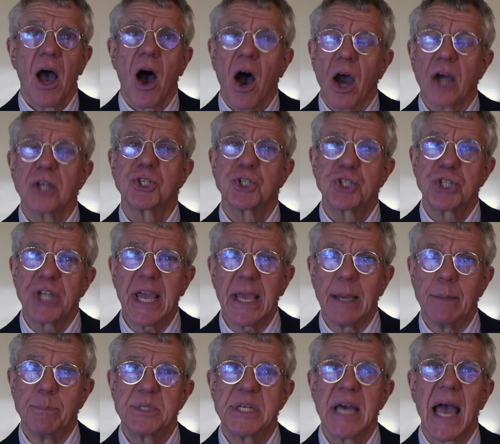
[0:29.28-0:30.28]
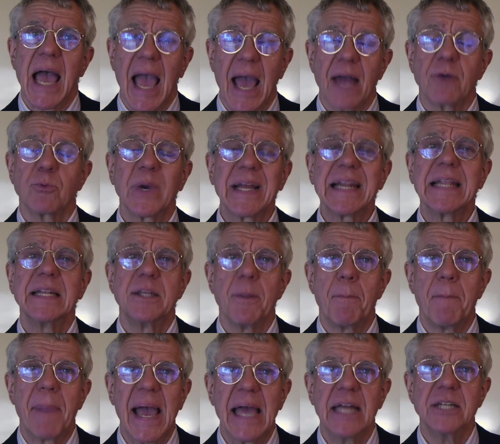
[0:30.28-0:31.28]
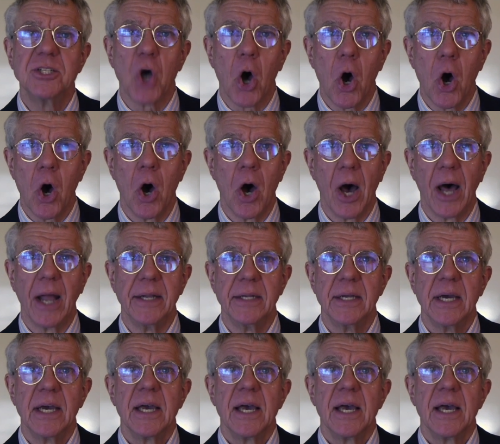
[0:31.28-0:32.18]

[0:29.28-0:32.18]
are shaped and really depend on